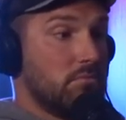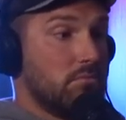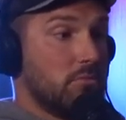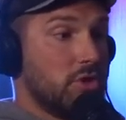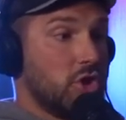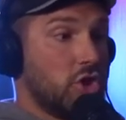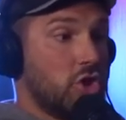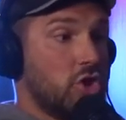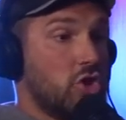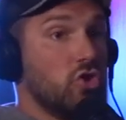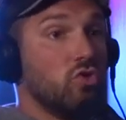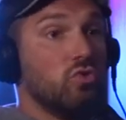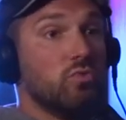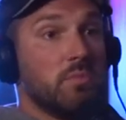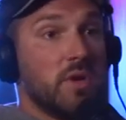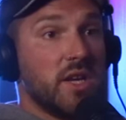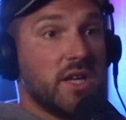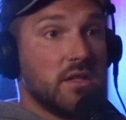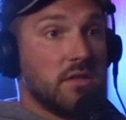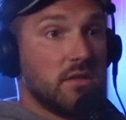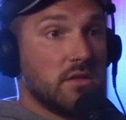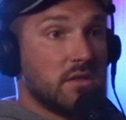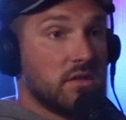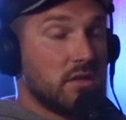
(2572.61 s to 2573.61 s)

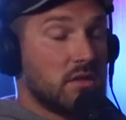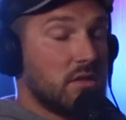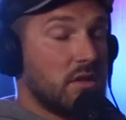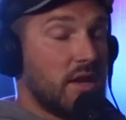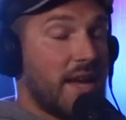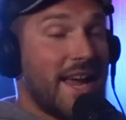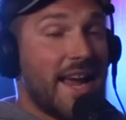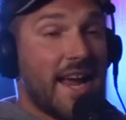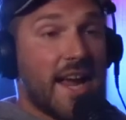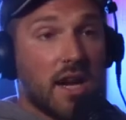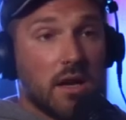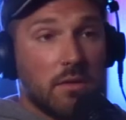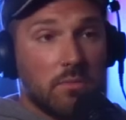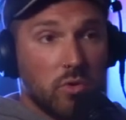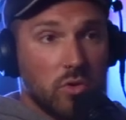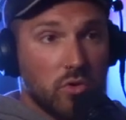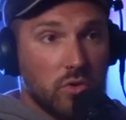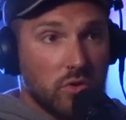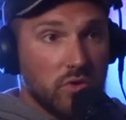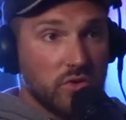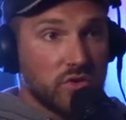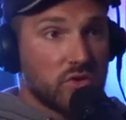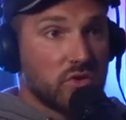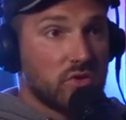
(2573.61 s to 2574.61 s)
humans,
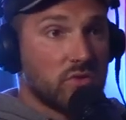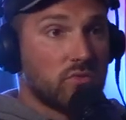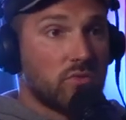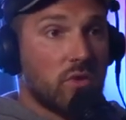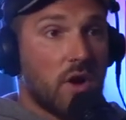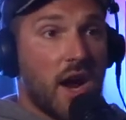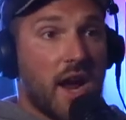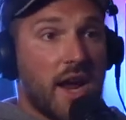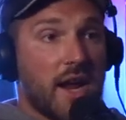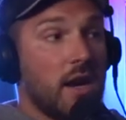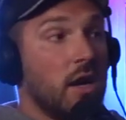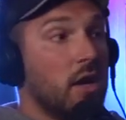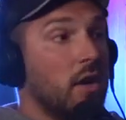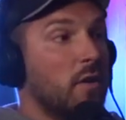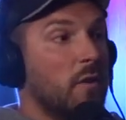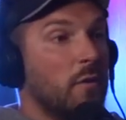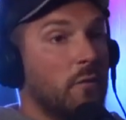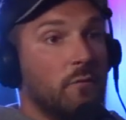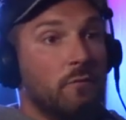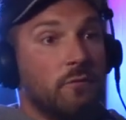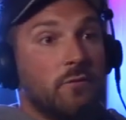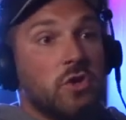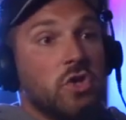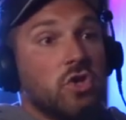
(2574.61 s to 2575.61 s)
animals, yeah. right,
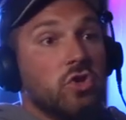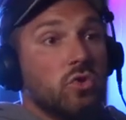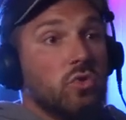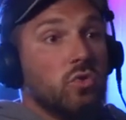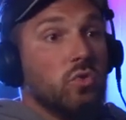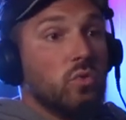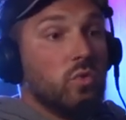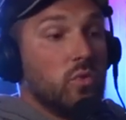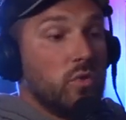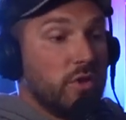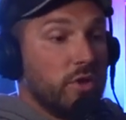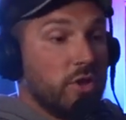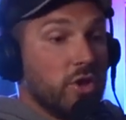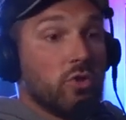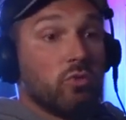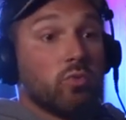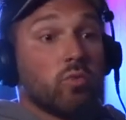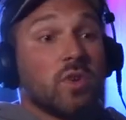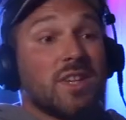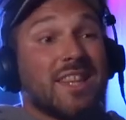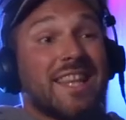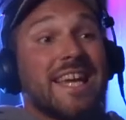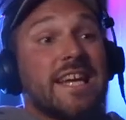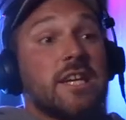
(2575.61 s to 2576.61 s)
view their
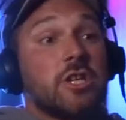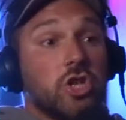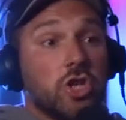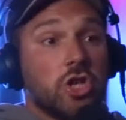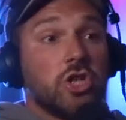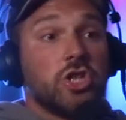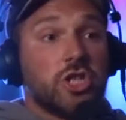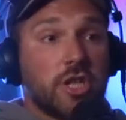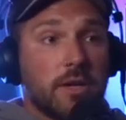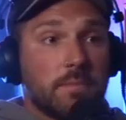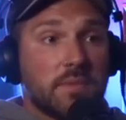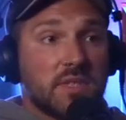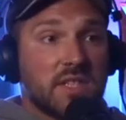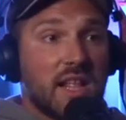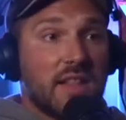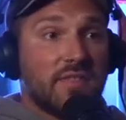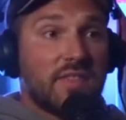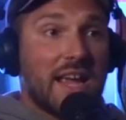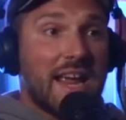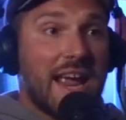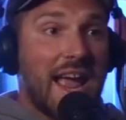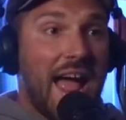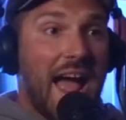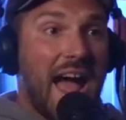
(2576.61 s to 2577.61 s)
relationships that
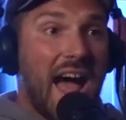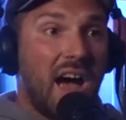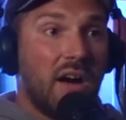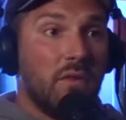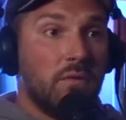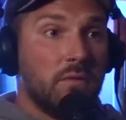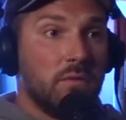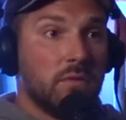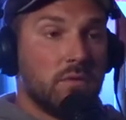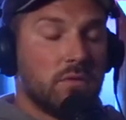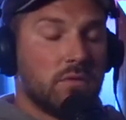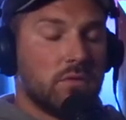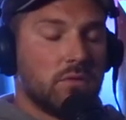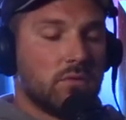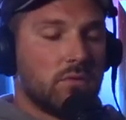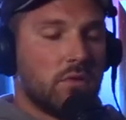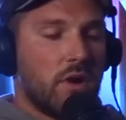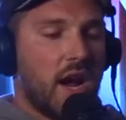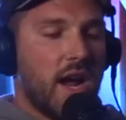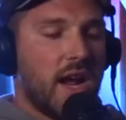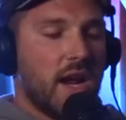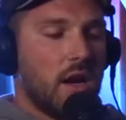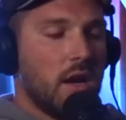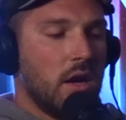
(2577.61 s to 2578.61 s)
they have, mm-hmm.
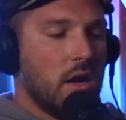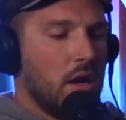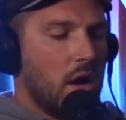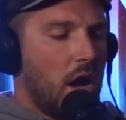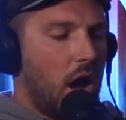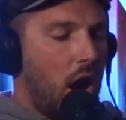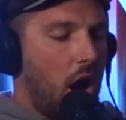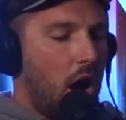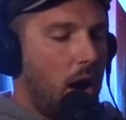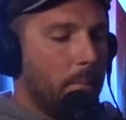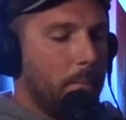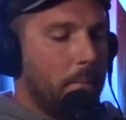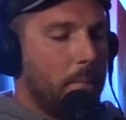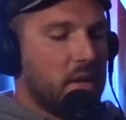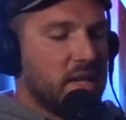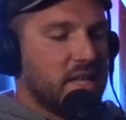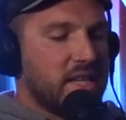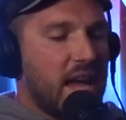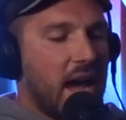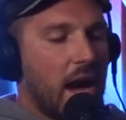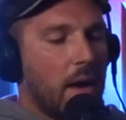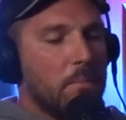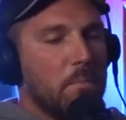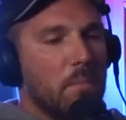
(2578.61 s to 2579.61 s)
right? Um, but
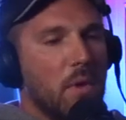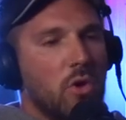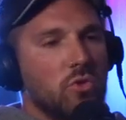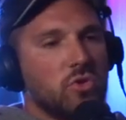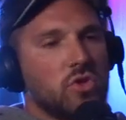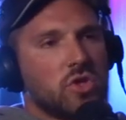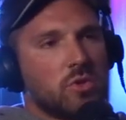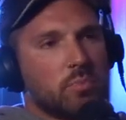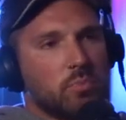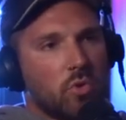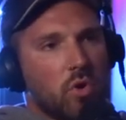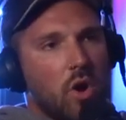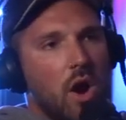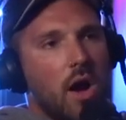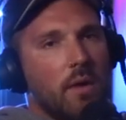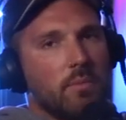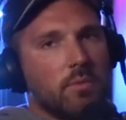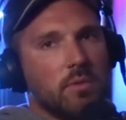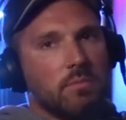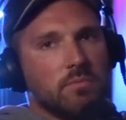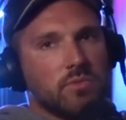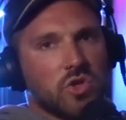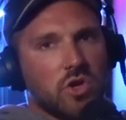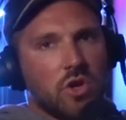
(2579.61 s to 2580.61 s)
yeah, most
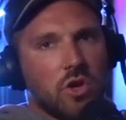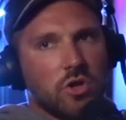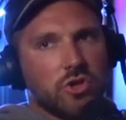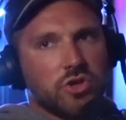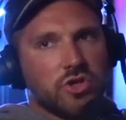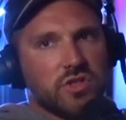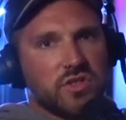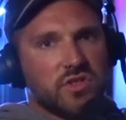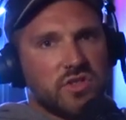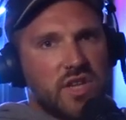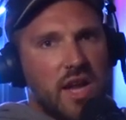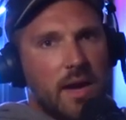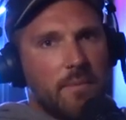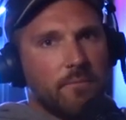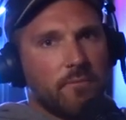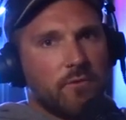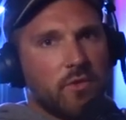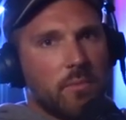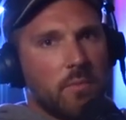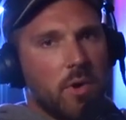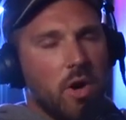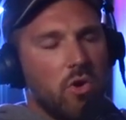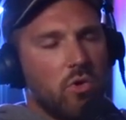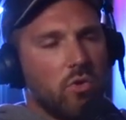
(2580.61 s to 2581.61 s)
problems are just stemmed
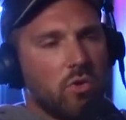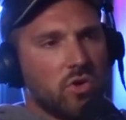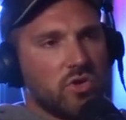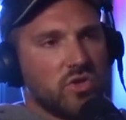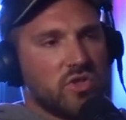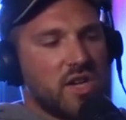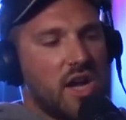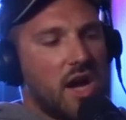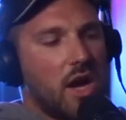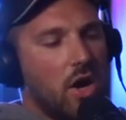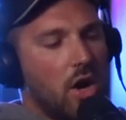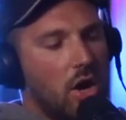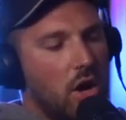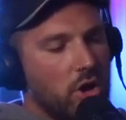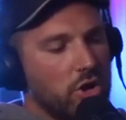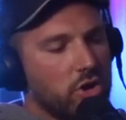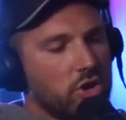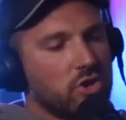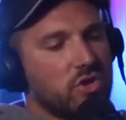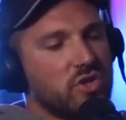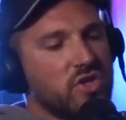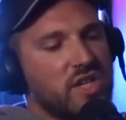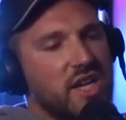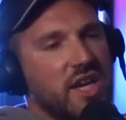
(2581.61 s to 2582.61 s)
from owners not
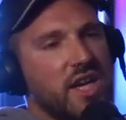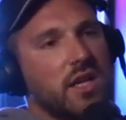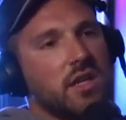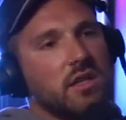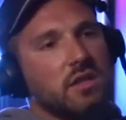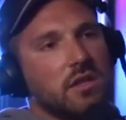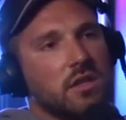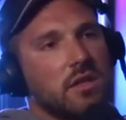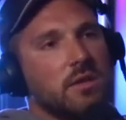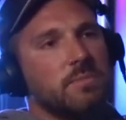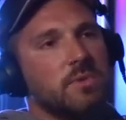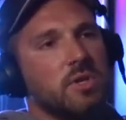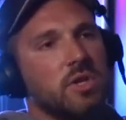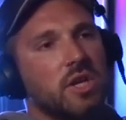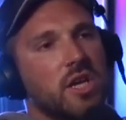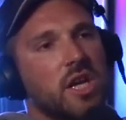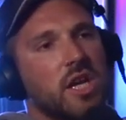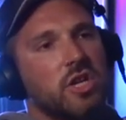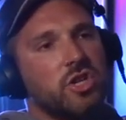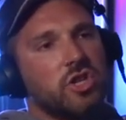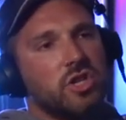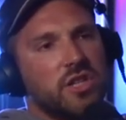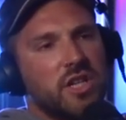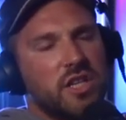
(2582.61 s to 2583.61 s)
understanding the
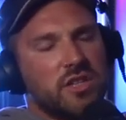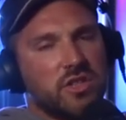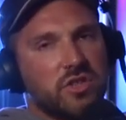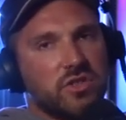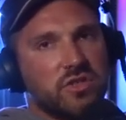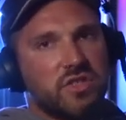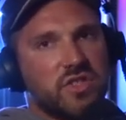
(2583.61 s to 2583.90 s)
communication that they're